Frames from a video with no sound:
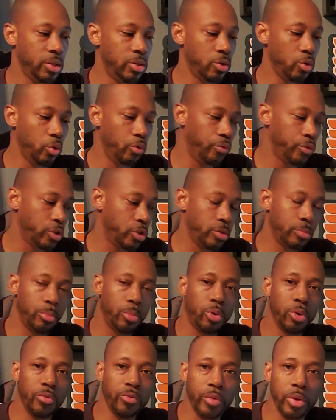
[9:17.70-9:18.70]
tuned for some
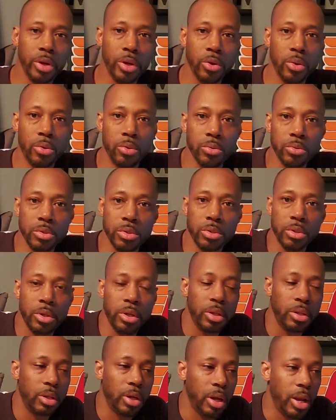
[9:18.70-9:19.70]
more videos.
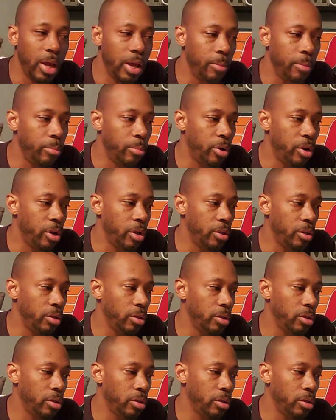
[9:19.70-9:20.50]
Hit the like button.